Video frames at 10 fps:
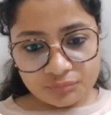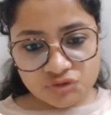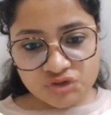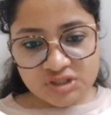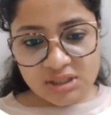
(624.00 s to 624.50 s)

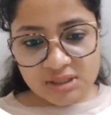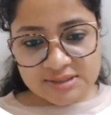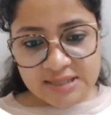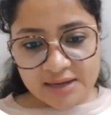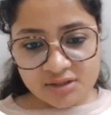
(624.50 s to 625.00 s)
So see,
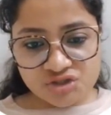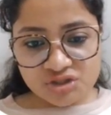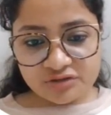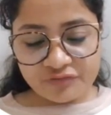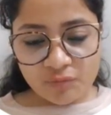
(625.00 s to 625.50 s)
it's arranged
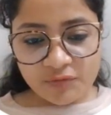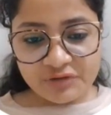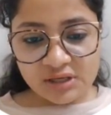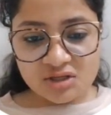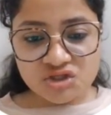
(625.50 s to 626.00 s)
in the form
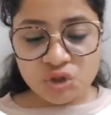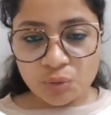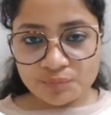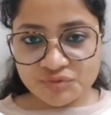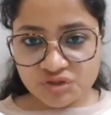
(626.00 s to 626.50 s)
of various
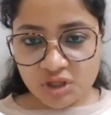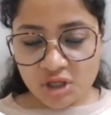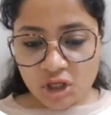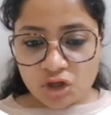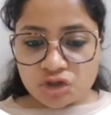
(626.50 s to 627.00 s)
loops.
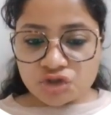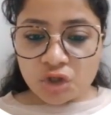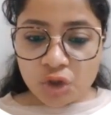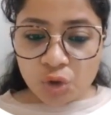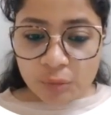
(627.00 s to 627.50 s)
So
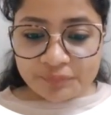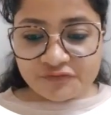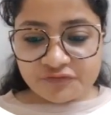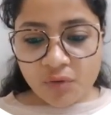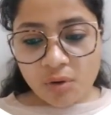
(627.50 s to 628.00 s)
loop
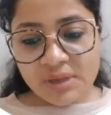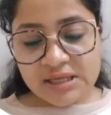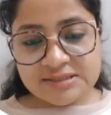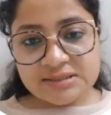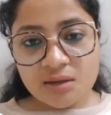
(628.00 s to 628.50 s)
form
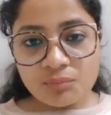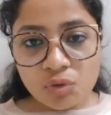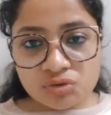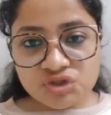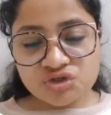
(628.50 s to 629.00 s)
is the
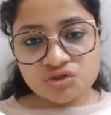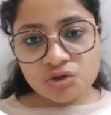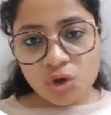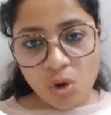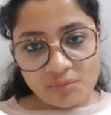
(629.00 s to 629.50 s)
most
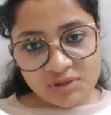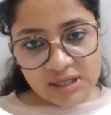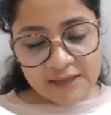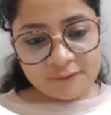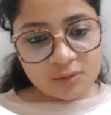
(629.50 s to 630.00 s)

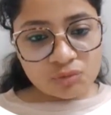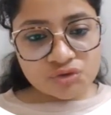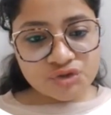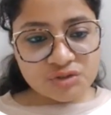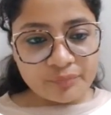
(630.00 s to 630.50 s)
common and the
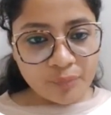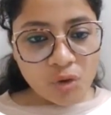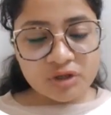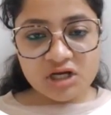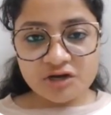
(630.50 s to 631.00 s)
most
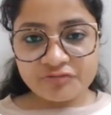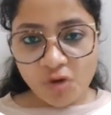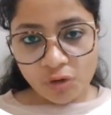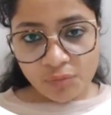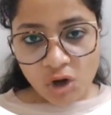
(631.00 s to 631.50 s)
important
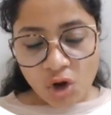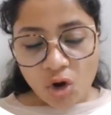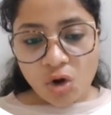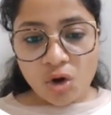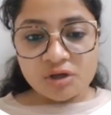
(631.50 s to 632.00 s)
form,
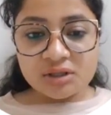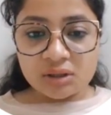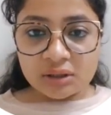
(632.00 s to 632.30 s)
or